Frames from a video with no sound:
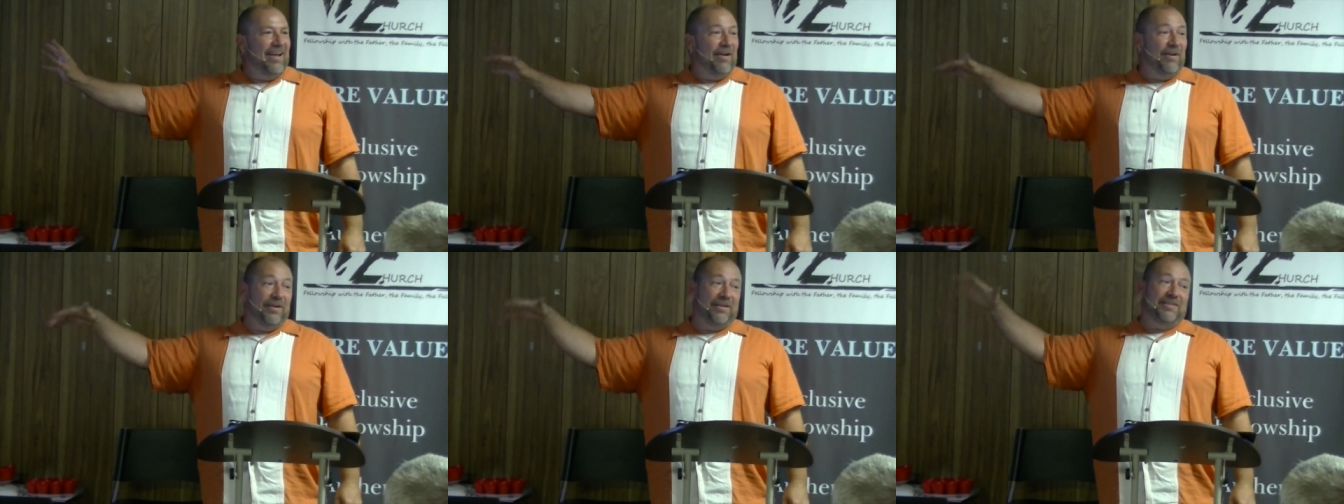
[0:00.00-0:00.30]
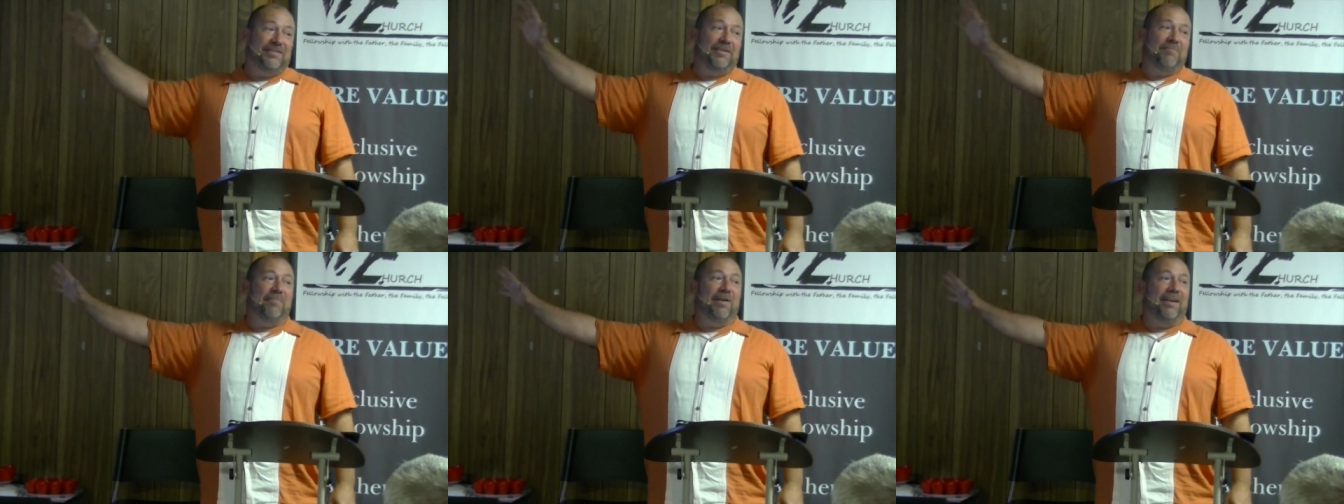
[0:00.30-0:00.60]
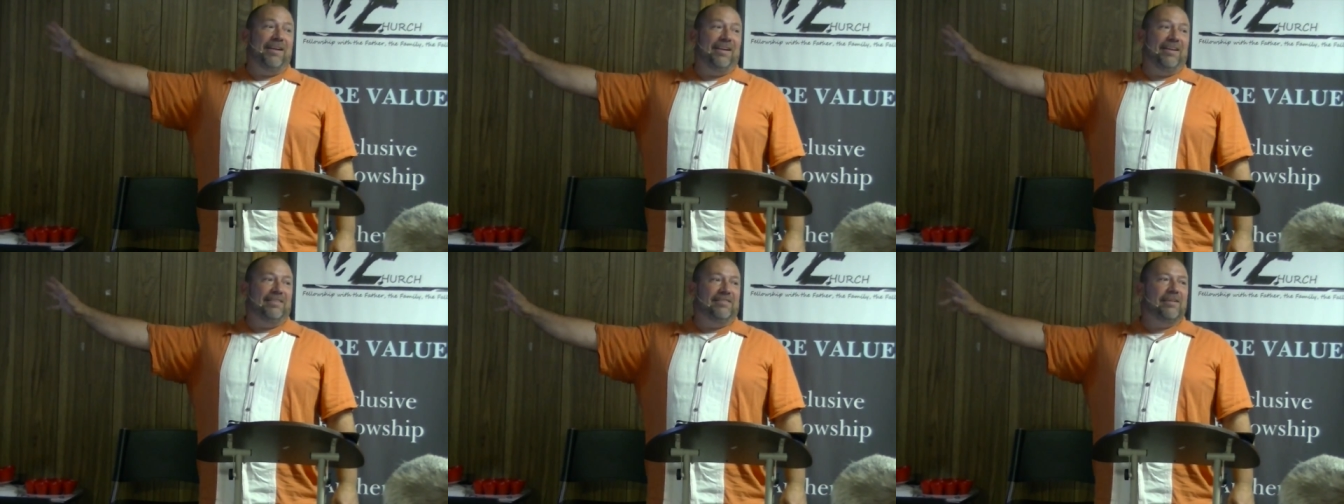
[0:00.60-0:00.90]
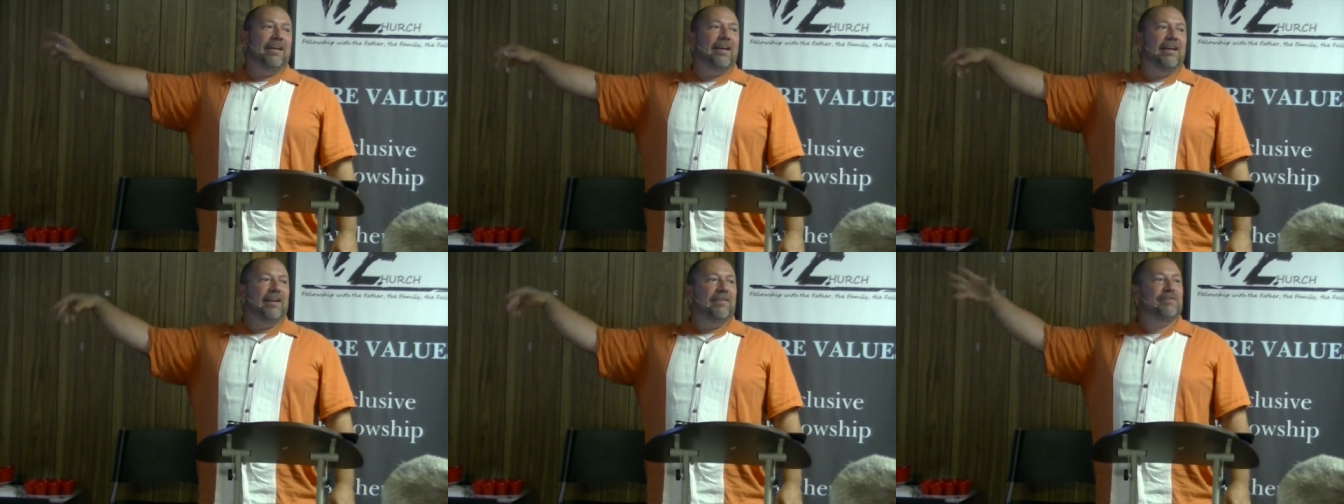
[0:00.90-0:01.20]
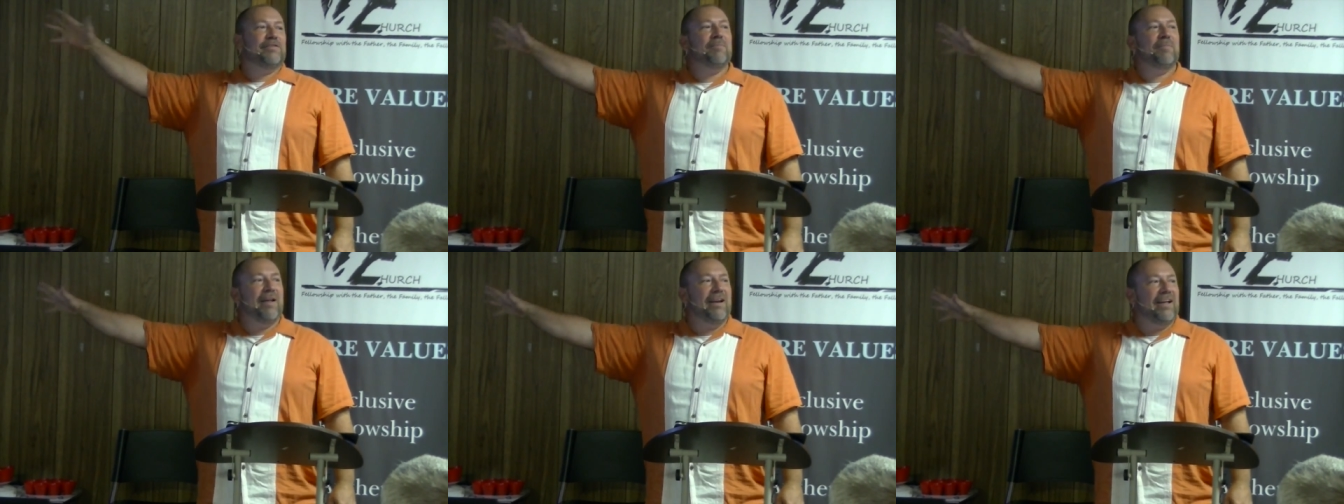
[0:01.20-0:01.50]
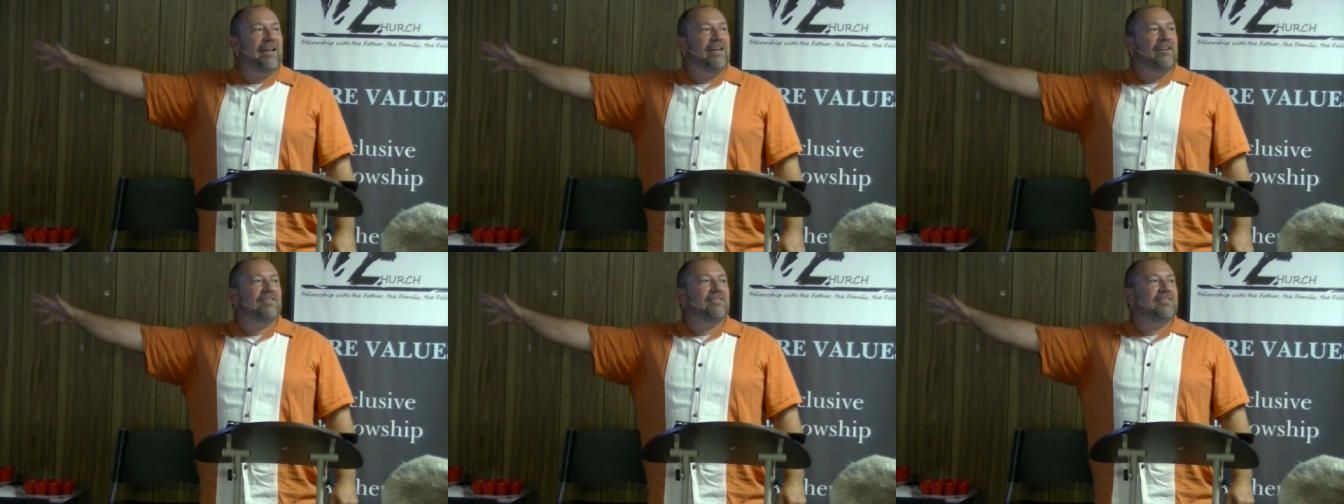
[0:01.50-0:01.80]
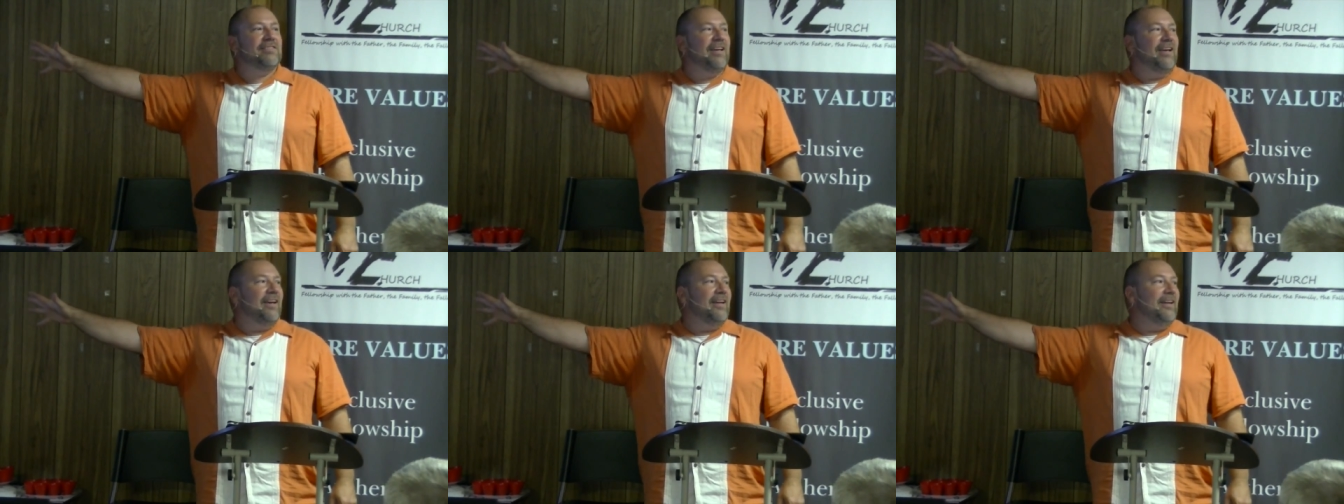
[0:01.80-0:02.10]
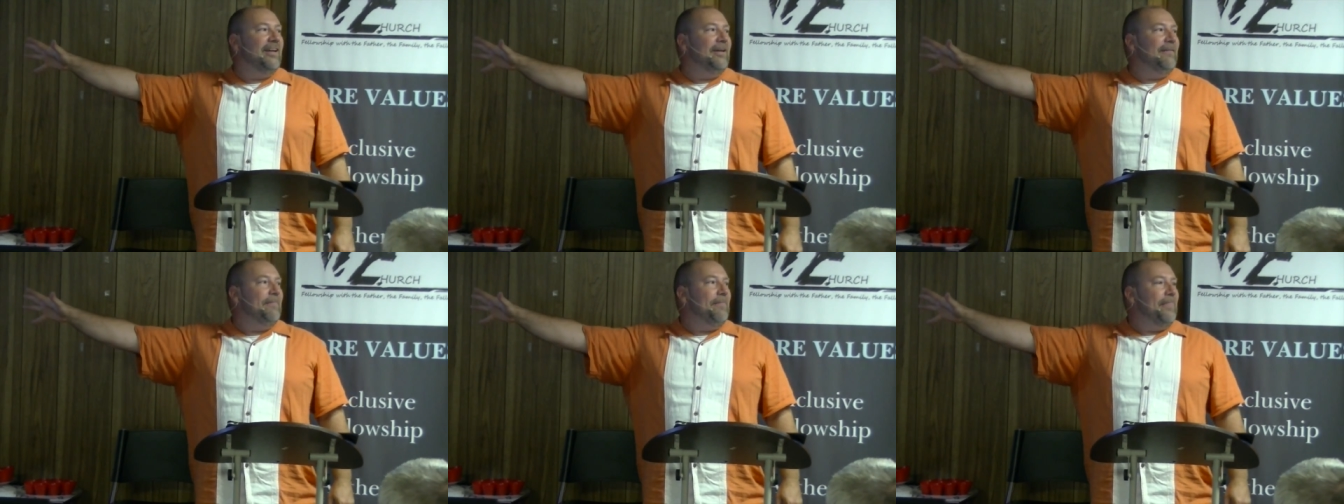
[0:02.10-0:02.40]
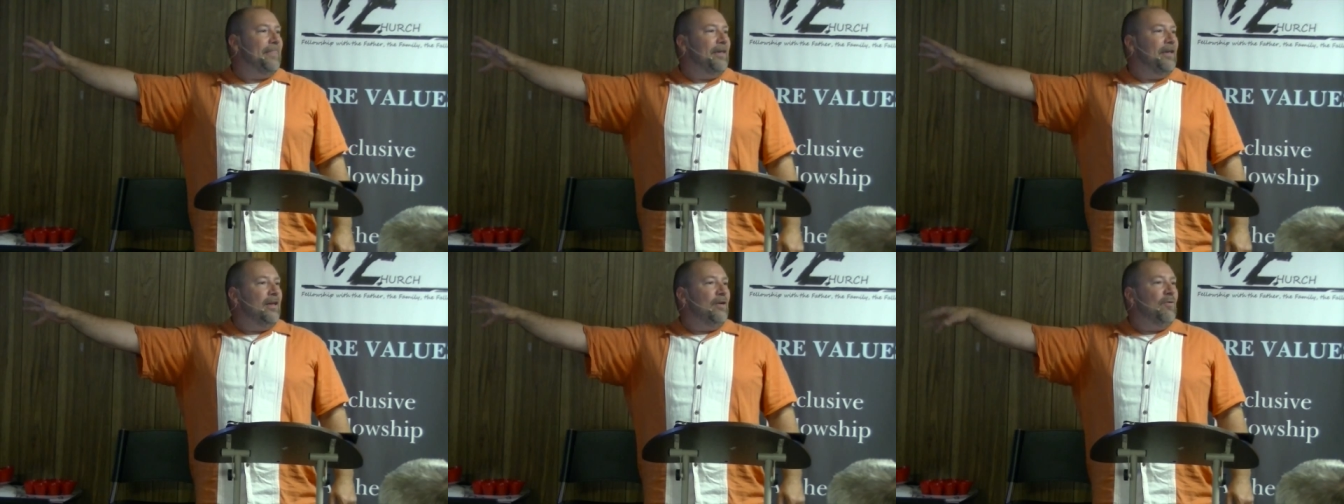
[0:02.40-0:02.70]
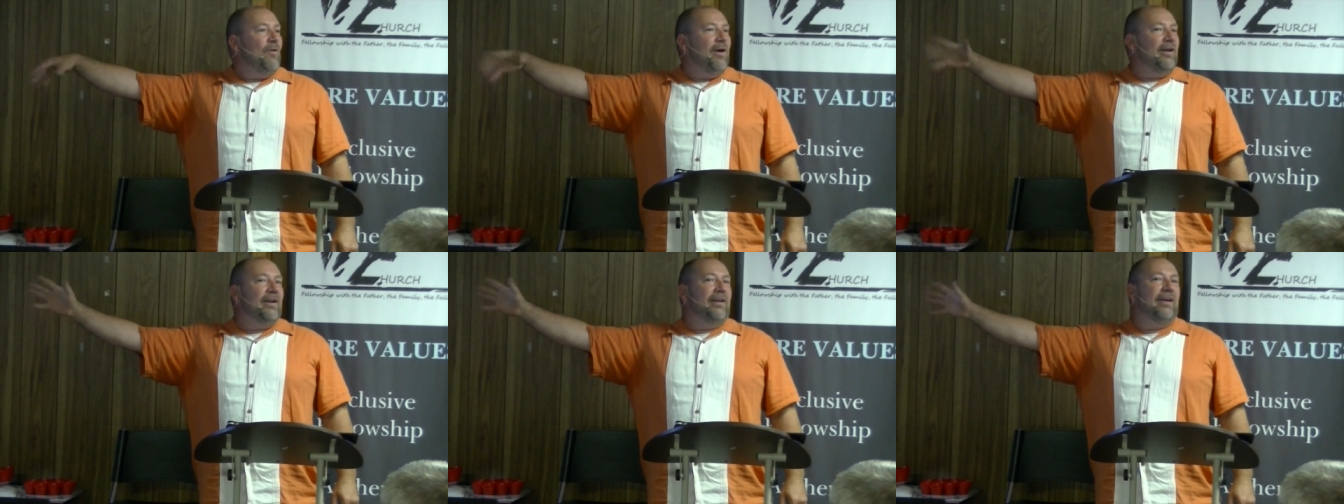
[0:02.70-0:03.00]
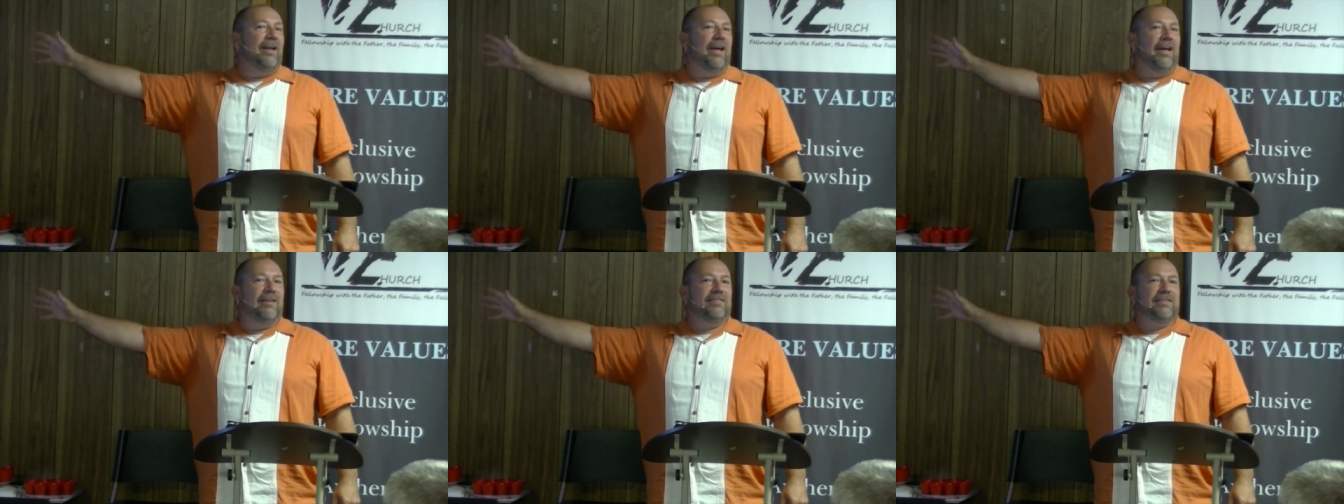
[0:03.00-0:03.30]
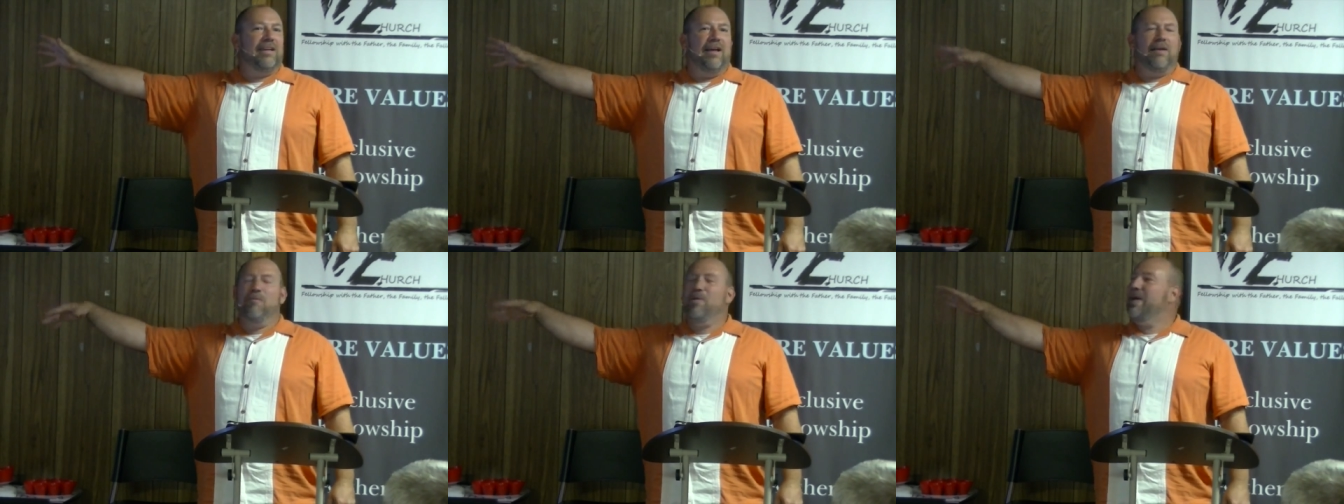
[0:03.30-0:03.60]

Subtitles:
Or did somebody else say it? And if somebody else said it, what did they say?